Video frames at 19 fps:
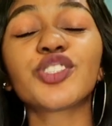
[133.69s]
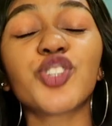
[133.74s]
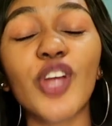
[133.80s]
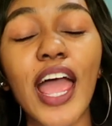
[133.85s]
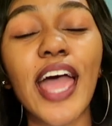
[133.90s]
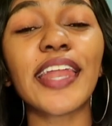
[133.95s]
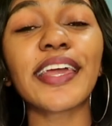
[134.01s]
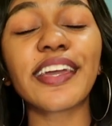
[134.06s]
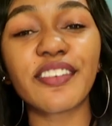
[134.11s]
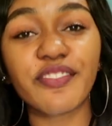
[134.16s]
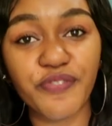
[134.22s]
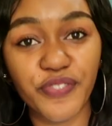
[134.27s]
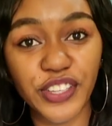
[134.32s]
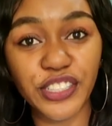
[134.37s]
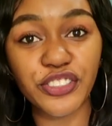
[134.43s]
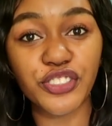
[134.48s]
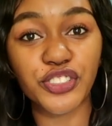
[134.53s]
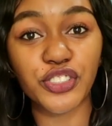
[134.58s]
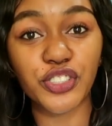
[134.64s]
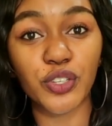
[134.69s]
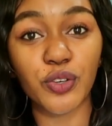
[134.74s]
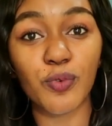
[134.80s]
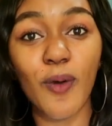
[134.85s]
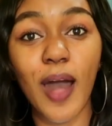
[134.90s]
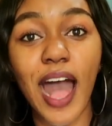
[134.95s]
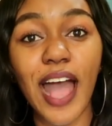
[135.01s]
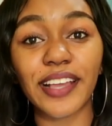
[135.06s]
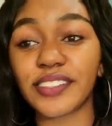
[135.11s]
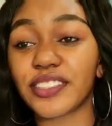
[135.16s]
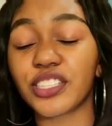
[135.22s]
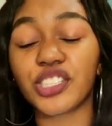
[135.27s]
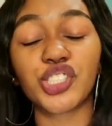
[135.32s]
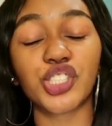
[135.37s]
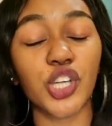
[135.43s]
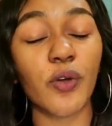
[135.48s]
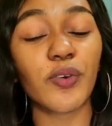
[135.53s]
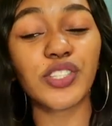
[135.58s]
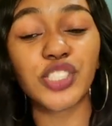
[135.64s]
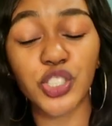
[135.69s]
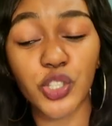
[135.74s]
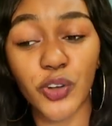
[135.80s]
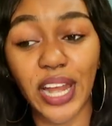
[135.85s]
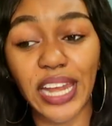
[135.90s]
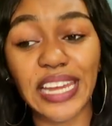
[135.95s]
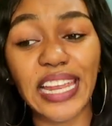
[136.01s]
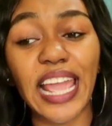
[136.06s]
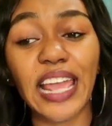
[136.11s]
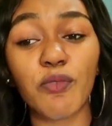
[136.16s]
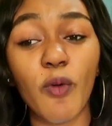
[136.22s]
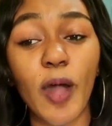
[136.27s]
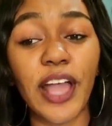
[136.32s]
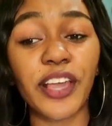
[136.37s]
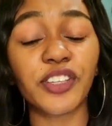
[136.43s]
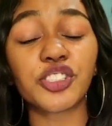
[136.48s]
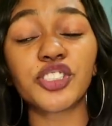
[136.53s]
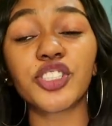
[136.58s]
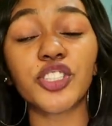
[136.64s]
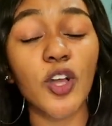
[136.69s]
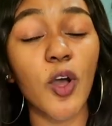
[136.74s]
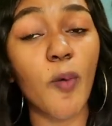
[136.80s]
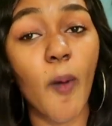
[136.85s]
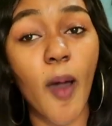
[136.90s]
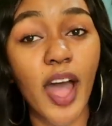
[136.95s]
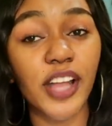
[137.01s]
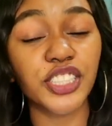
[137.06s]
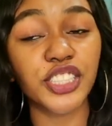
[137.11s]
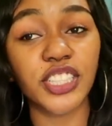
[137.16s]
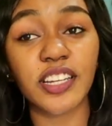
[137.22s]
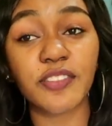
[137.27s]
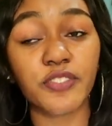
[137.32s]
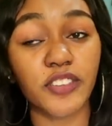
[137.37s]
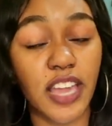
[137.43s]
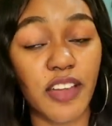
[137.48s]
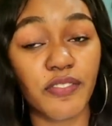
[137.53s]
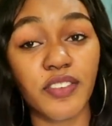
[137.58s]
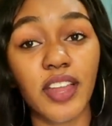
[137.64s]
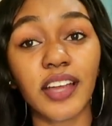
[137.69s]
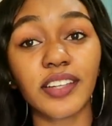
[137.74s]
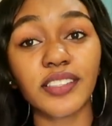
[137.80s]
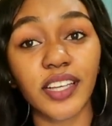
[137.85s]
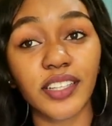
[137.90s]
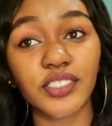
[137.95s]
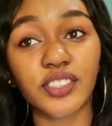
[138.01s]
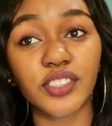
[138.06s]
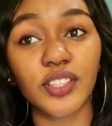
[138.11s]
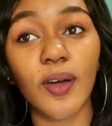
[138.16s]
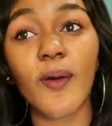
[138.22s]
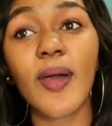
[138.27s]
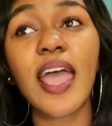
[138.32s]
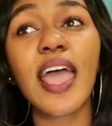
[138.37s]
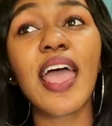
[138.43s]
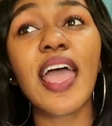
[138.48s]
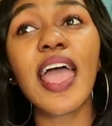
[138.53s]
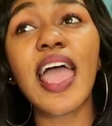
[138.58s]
try to convince you why this show is great and why you should go watch it if you have not done so,